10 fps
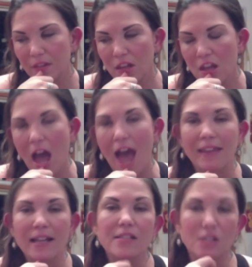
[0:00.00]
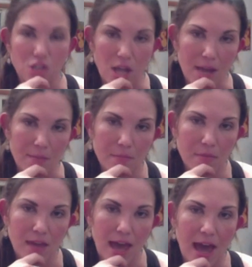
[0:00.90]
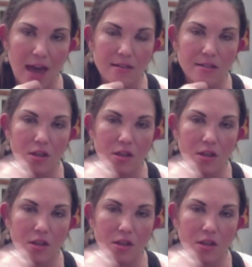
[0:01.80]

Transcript: I think it's a shame that